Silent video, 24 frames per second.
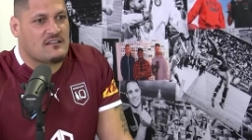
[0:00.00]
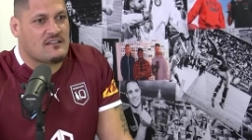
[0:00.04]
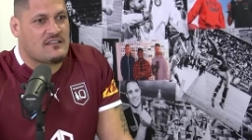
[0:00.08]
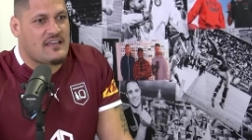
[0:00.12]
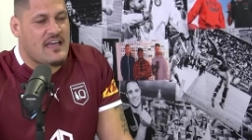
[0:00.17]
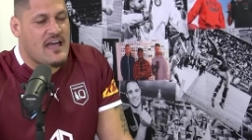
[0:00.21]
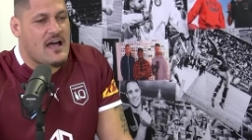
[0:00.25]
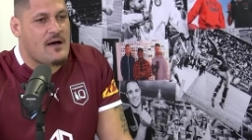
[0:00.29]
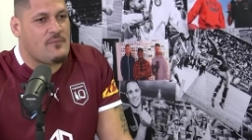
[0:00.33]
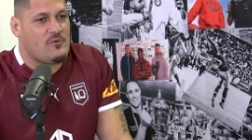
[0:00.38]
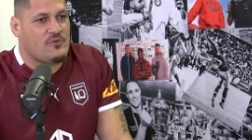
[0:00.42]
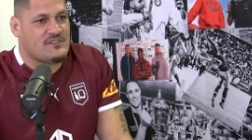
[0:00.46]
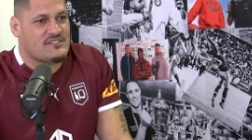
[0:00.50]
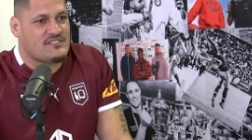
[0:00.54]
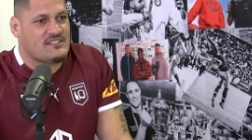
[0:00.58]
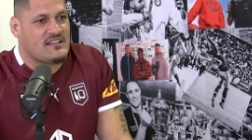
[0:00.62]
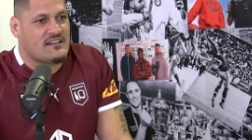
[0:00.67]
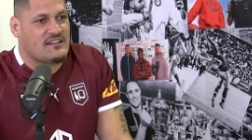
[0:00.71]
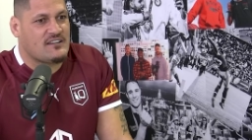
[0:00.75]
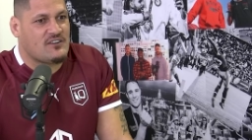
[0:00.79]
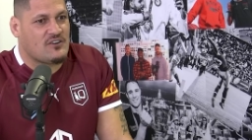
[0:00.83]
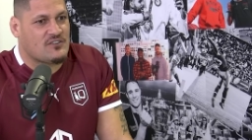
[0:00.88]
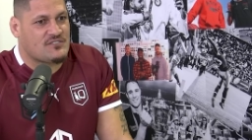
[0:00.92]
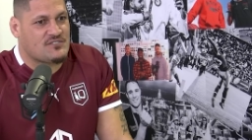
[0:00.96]
Cowboys
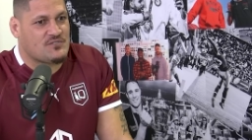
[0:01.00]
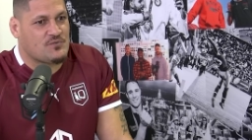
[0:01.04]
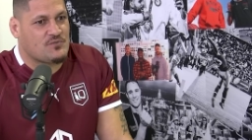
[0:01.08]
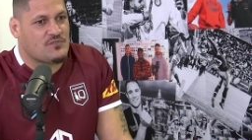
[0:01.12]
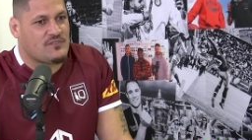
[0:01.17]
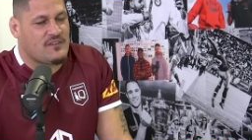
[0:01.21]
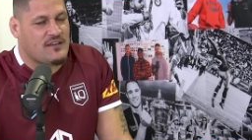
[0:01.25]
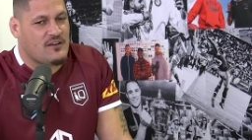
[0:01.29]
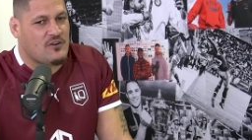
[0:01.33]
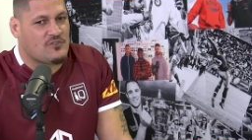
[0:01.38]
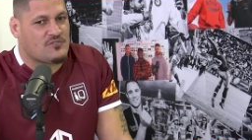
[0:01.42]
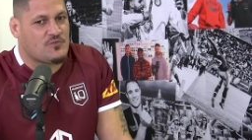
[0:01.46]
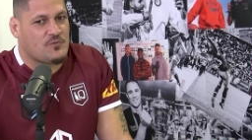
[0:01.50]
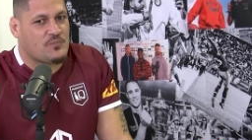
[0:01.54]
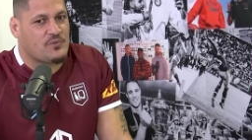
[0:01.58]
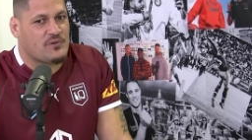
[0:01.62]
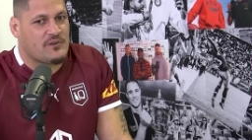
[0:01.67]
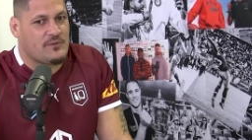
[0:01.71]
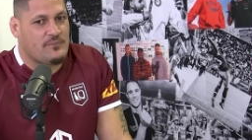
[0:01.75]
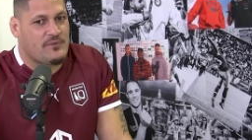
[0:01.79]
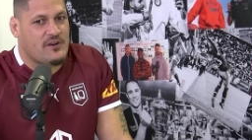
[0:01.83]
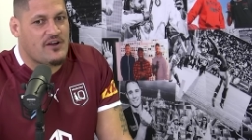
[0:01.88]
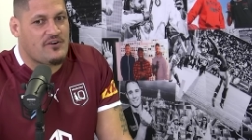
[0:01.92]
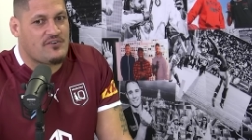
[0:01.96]
nearly got to a
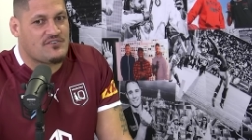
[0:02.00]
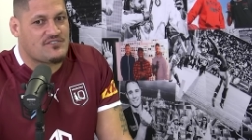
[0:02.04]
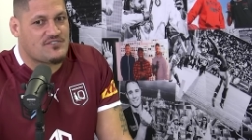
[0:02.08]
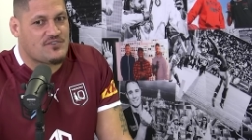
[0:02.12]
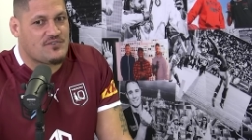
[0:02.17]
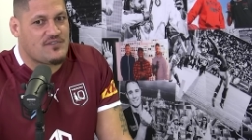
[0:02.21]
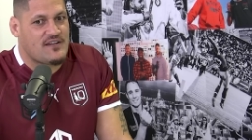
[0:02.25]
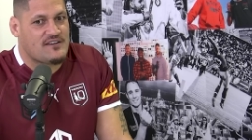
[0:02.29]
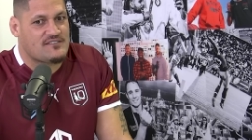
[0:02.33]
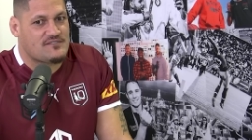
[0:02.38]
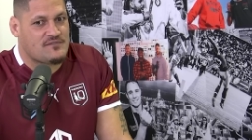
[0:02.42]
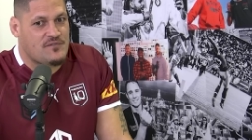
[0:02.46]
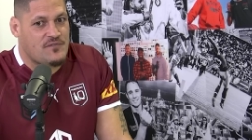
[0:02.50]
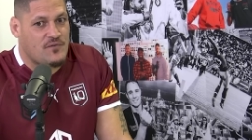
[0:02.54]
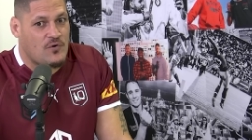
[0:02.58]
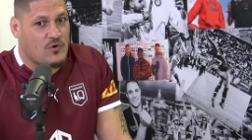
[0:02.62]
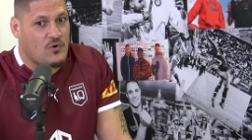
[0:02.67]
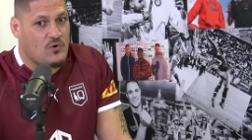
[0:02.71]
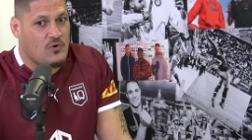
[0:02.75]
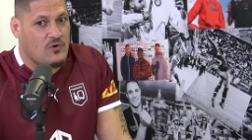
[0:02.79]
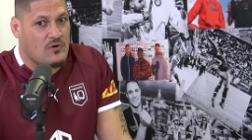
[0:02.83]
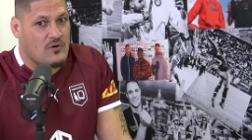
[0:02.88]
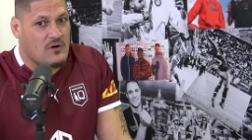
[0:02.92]
preliminary in 2004.